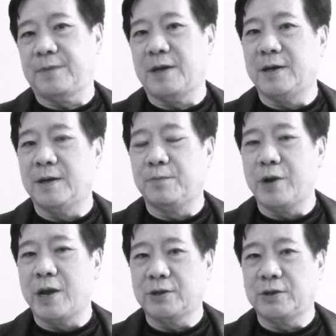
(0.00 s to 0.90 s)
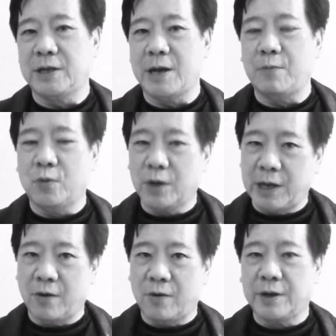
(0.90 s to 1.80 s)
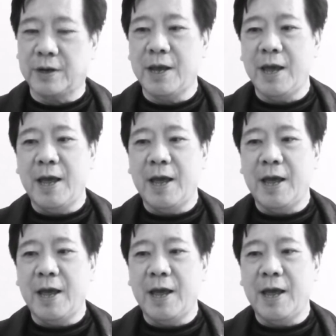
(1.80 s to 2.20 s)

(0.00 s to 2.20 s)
production that I'm working on,